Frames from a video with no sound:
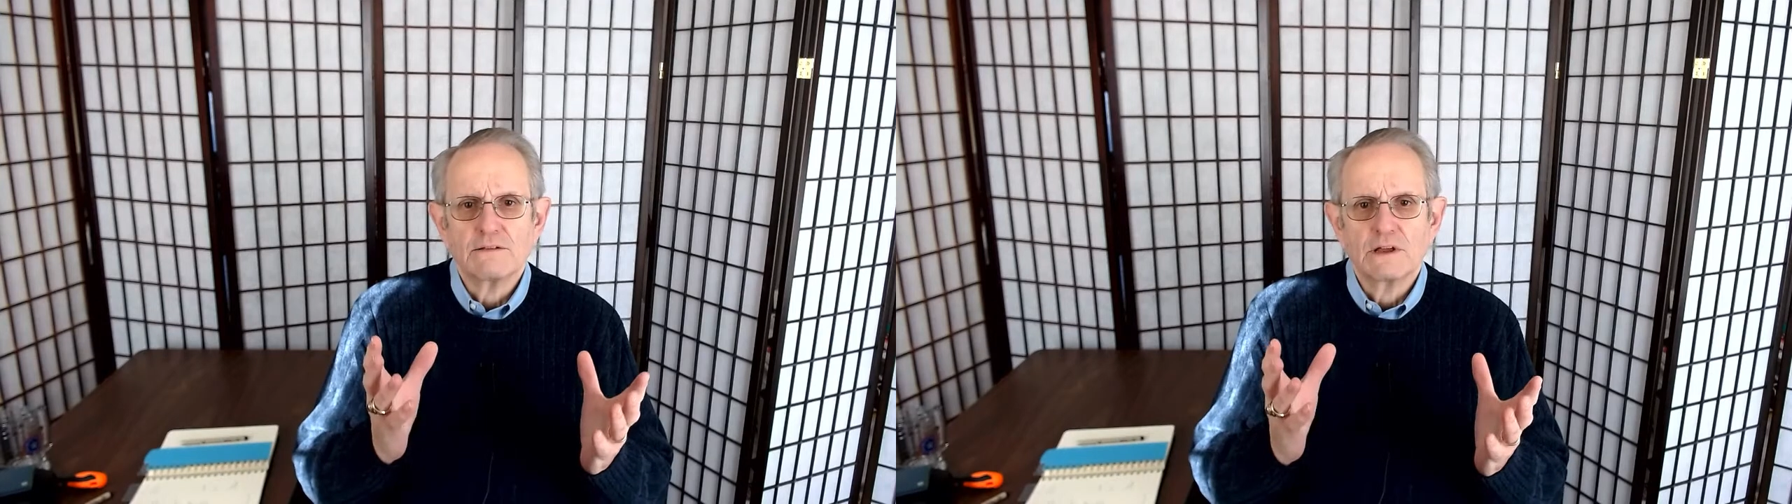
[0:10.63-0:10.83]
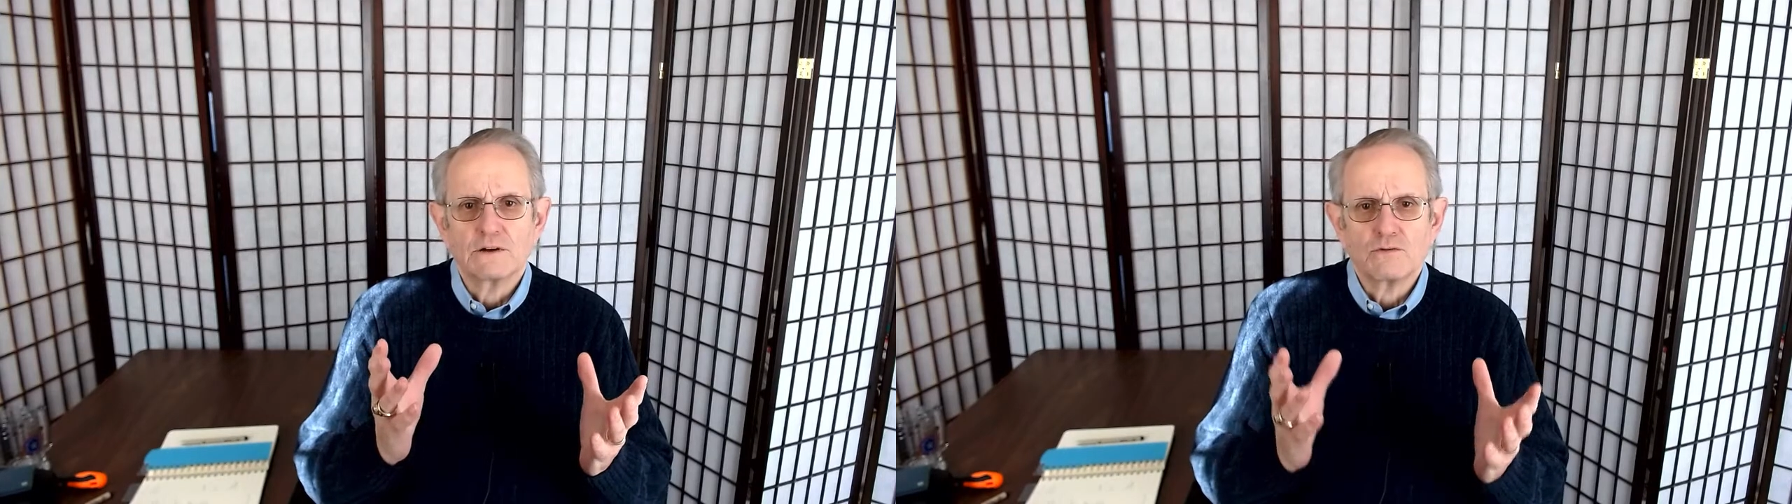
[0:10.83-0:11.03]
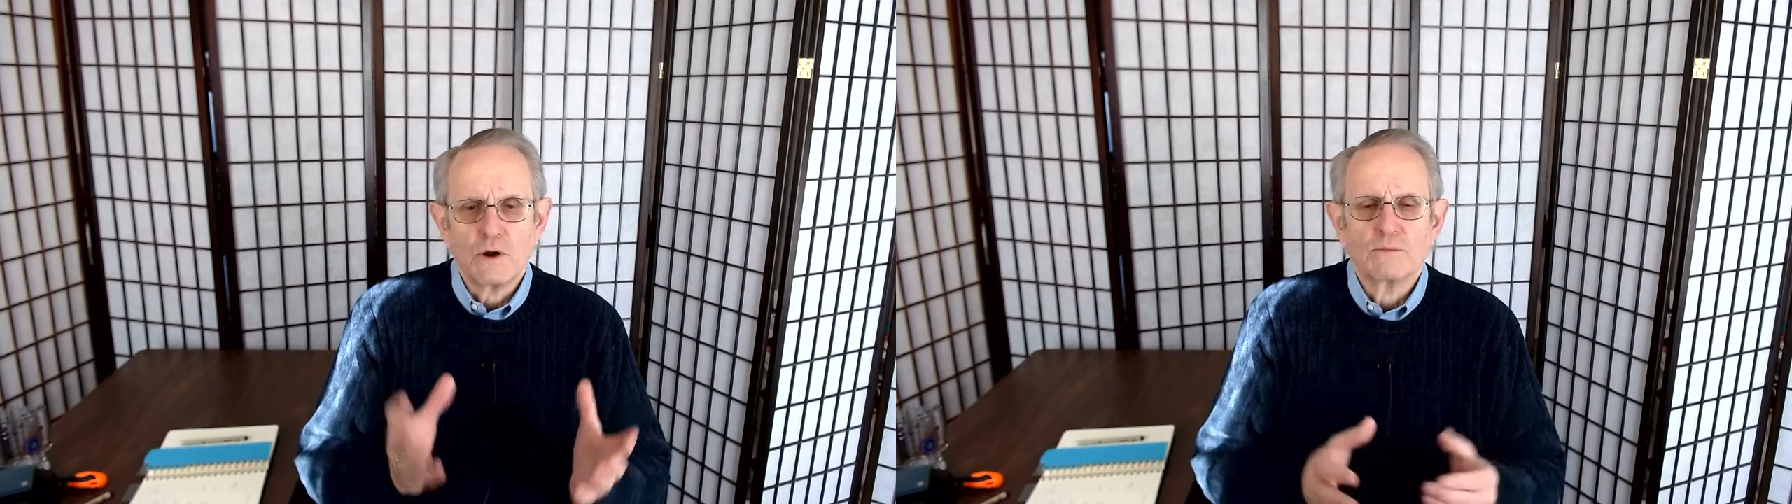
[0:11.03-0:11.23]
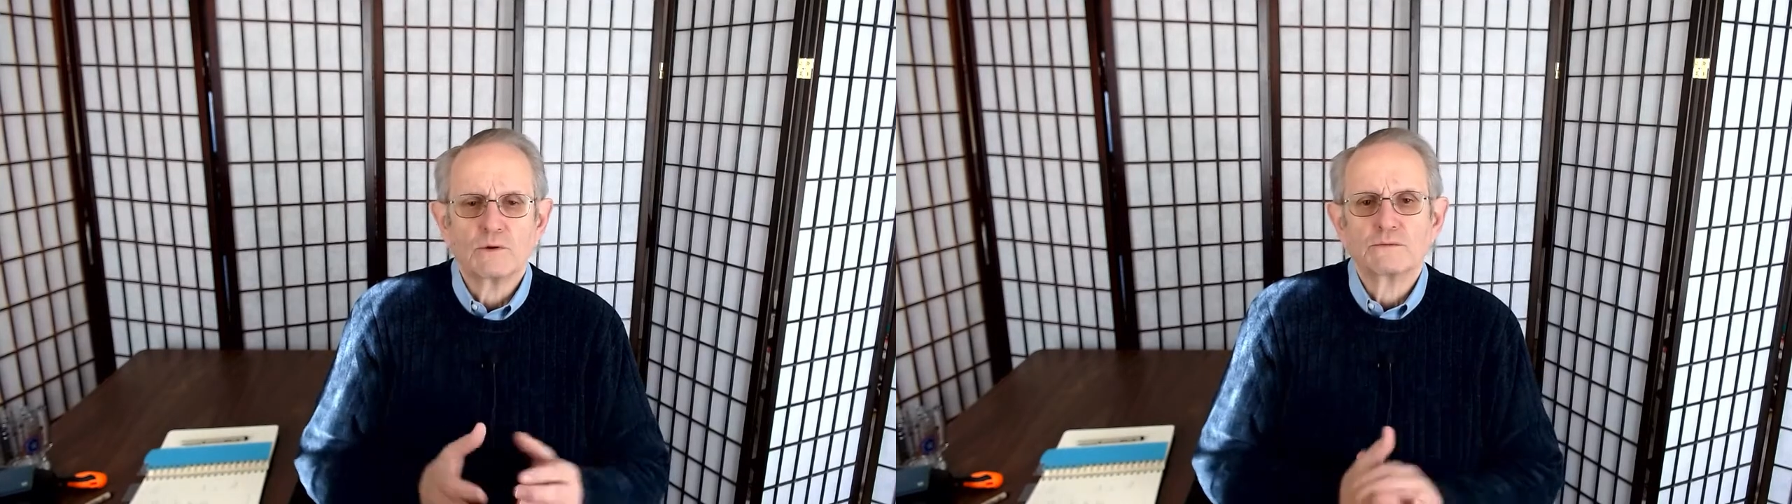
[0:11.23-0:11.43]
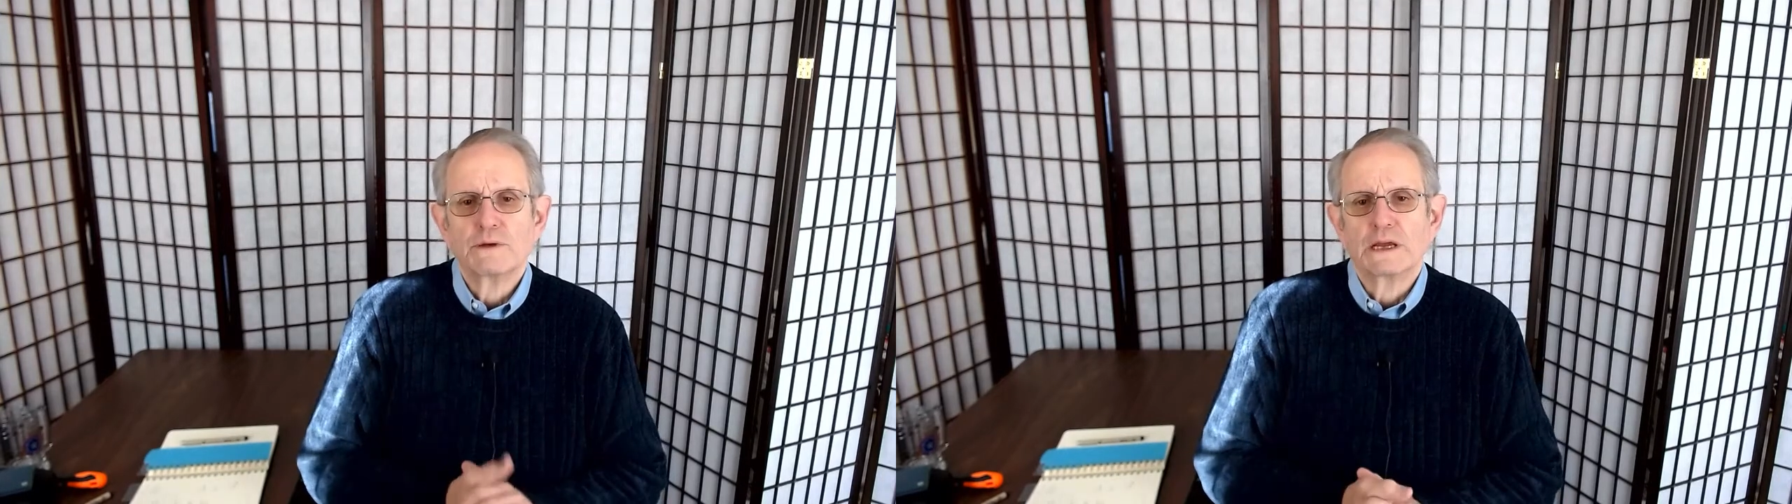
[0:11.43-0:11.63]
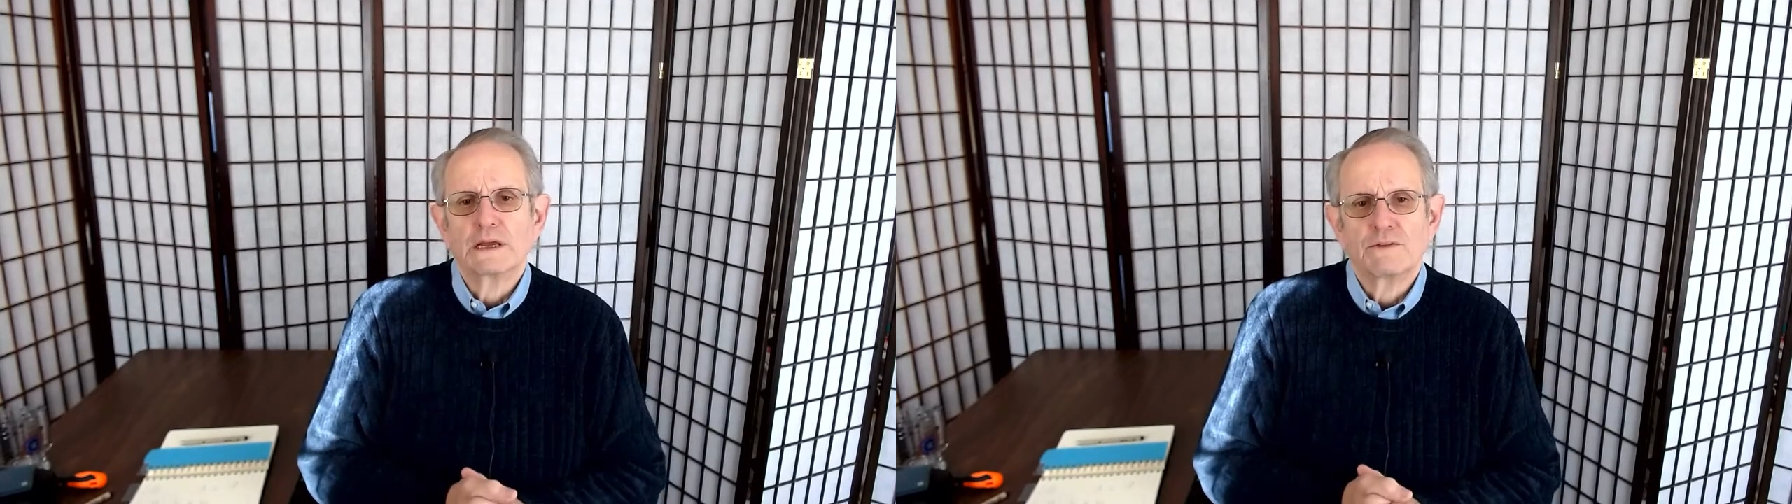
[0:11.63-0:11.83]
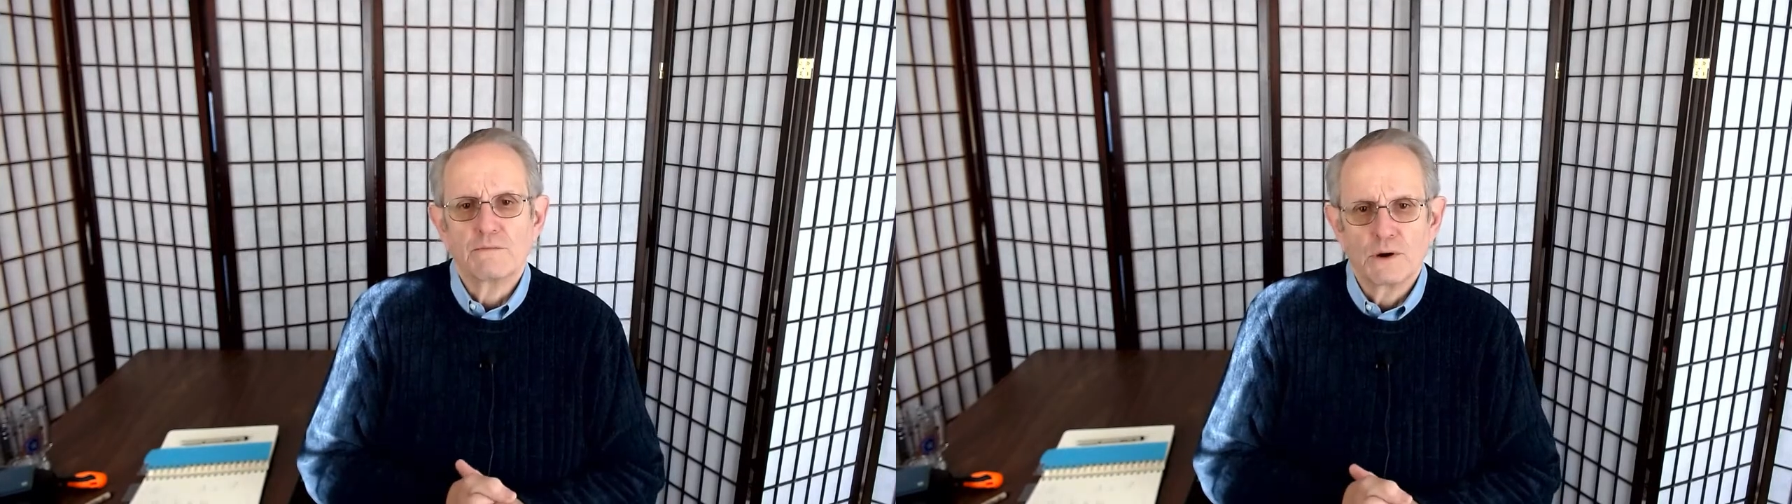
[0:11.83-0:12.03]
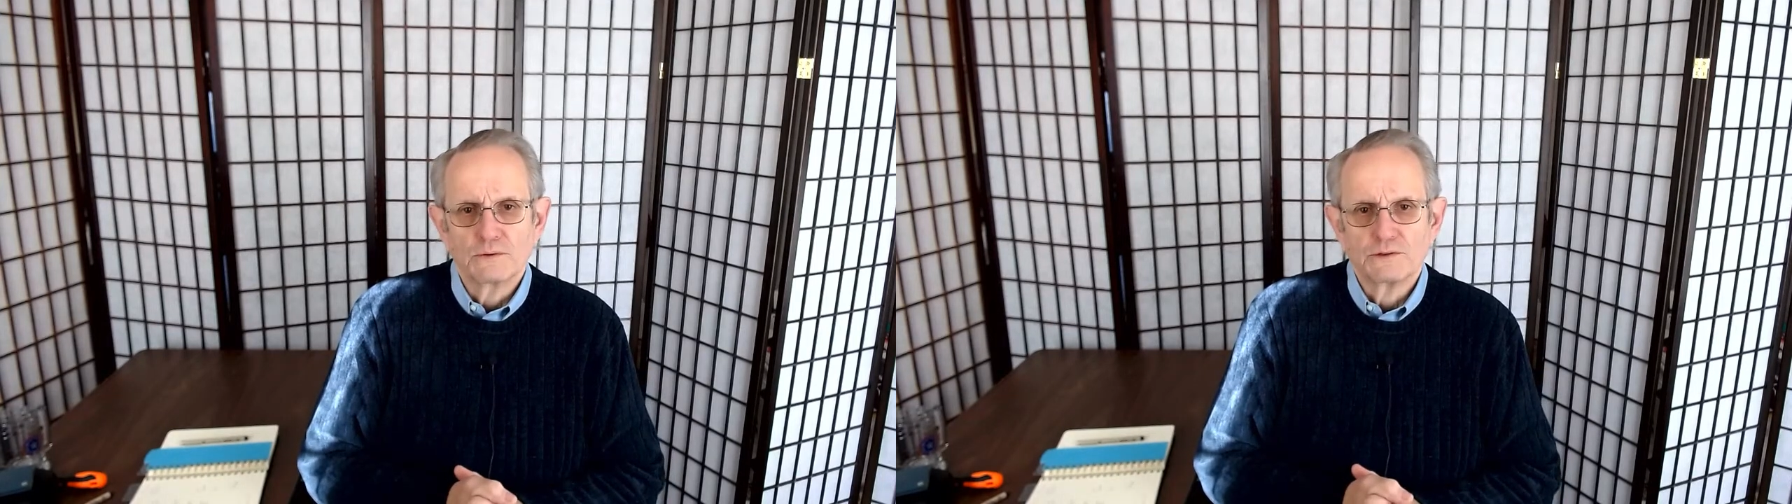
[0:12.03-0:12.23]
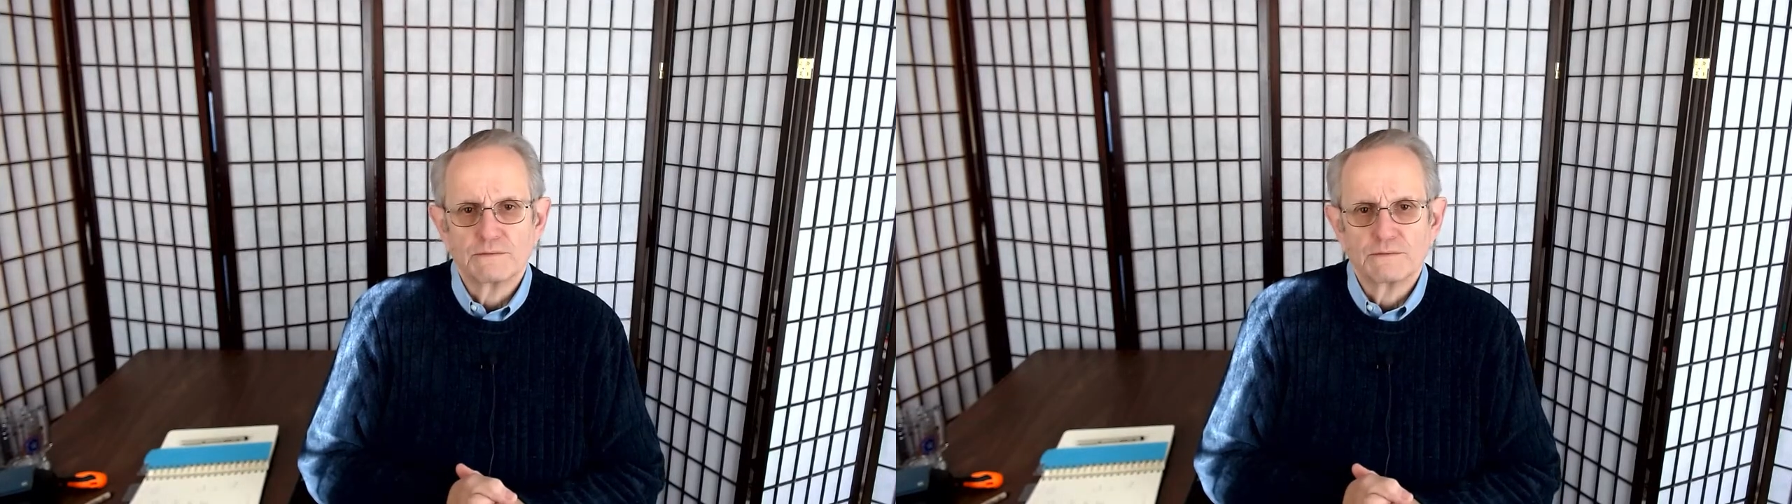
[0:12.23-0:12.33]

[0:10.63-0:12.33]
that troubles me the most?